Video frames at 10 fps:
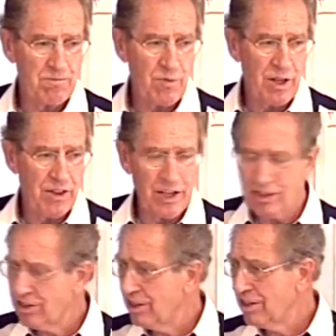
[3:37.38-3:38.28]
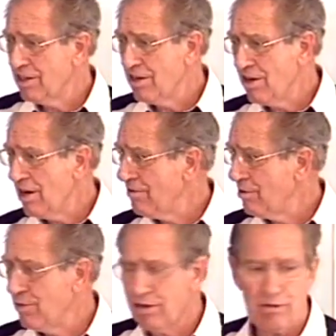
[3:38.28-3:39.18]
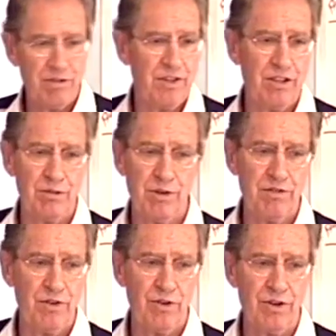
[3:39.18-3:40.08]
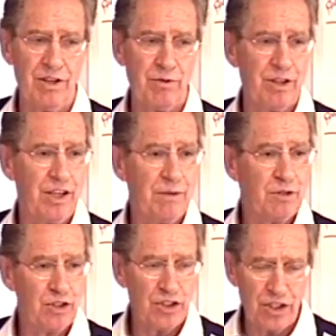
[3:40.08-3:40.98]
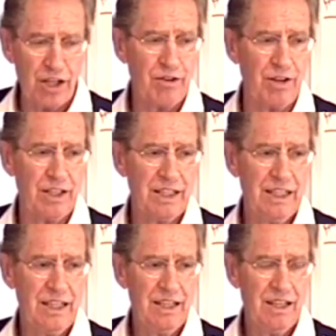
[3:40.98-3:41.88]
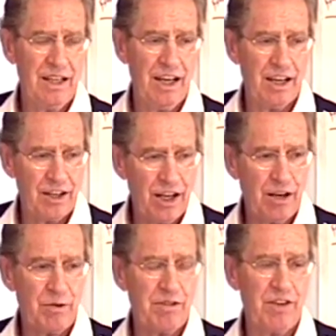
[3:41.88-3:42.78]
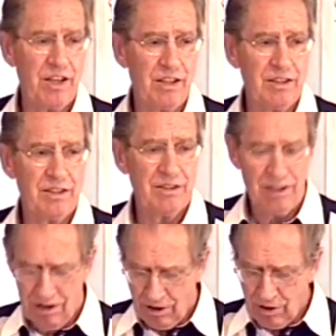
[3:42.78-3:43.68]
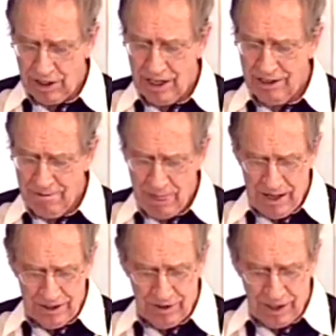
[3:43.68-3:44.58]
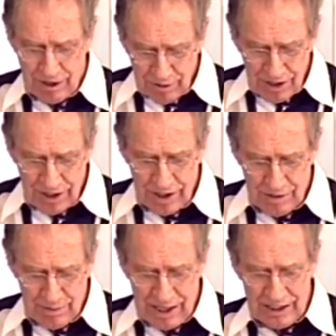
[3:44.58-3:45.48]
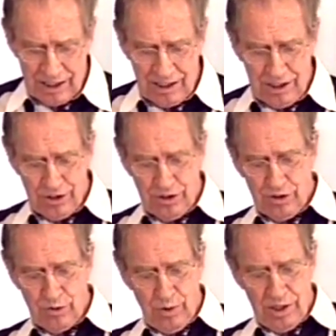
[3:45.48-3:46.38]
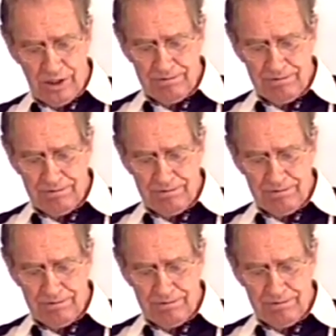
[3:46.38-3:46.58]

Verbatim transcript: Things that had never been revealed before, that were kept secret and now revealed. Okay? So now reading on back in Galatians 1.